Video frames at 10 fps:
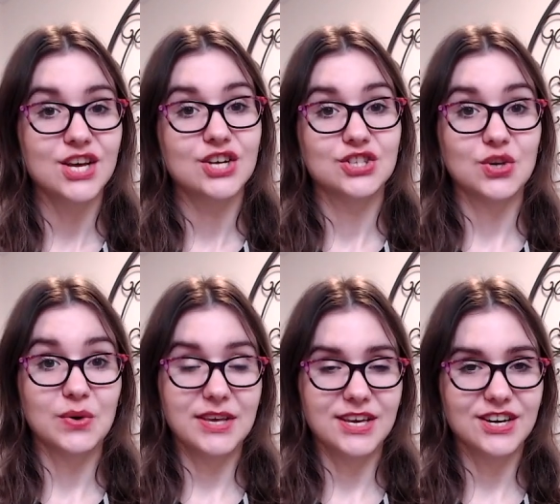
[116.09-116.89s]
So
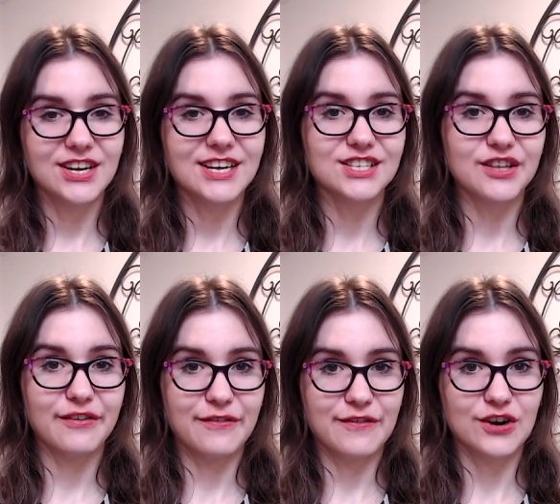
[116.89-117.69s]
here is the
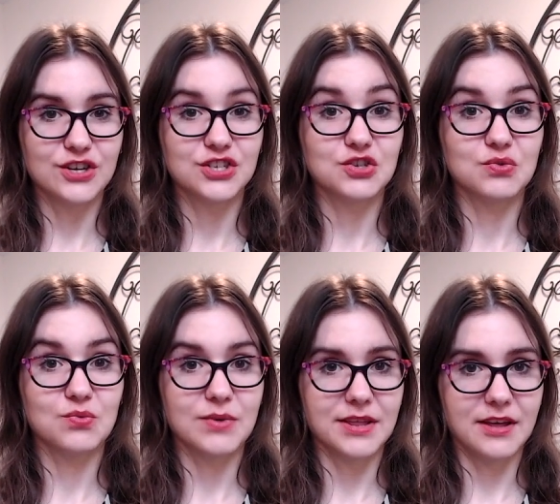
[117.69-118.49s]
first
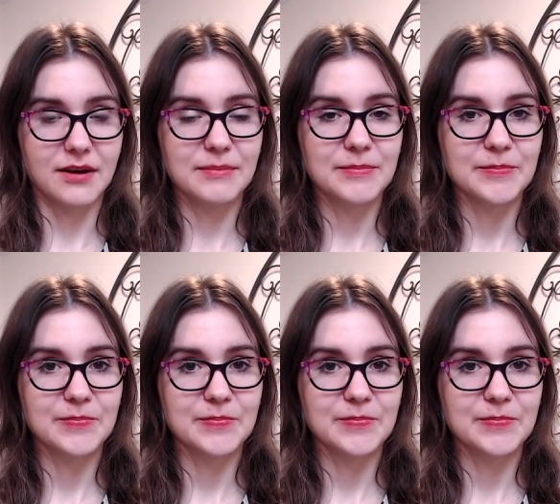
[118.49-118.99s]
rhythm.